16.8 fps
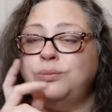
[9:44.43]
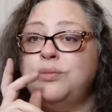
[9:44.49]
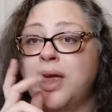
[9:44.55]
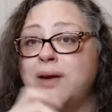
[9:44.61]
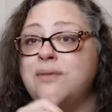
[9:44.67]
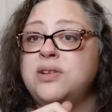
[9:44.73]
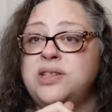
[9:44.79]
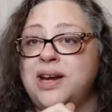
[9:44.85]

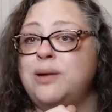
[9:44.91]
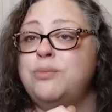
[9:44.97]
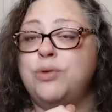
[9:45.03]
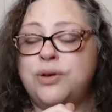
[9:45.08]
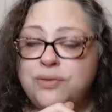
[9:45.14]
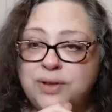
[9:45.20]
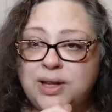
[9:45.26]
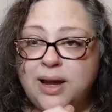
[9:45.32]
have a
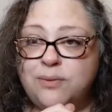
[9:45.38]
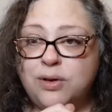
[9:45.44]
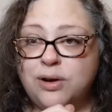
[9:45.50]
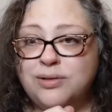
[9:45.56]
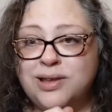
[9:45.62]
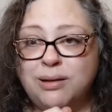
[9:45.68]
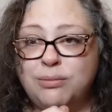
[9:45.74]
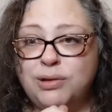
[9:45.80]
tamarind flavor,
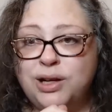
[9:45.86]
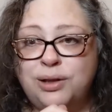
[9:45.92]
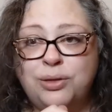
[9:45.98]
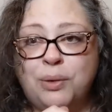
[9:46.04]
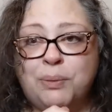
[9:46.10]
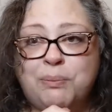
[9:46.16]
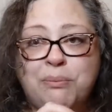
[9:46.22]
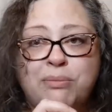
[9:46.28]
tamarindo.